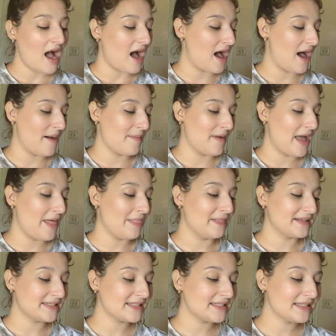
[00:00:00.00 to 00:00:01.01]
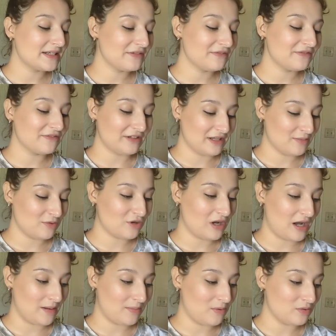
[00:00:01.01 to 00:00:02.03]
Um, and this is an inflatable
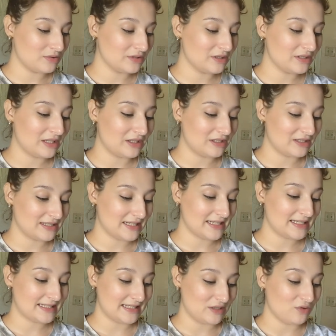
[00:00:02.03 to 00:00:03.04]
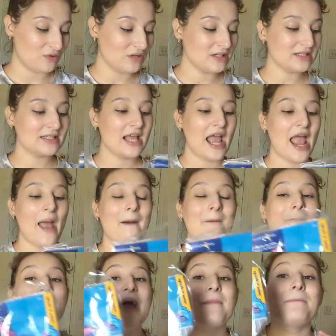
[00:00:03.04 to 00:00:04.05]
cup holder that looks like a seahorse,
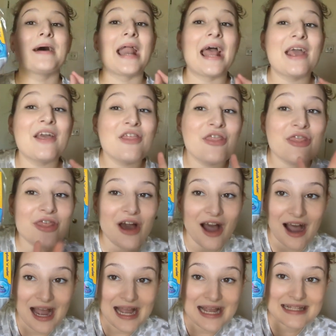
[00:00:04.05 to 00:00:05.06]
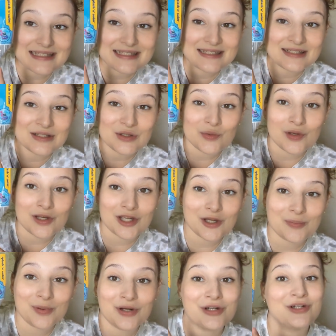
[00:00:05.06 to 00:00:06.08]
but I thought we
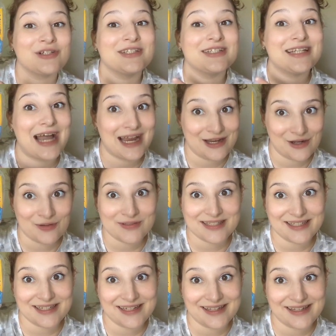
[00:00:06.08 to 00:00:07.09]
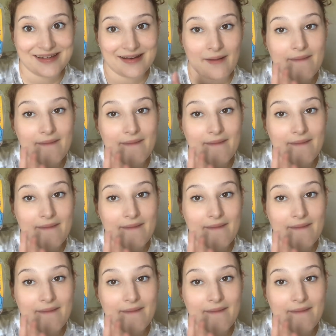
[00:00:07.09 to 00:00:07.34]
could put her dinos in it.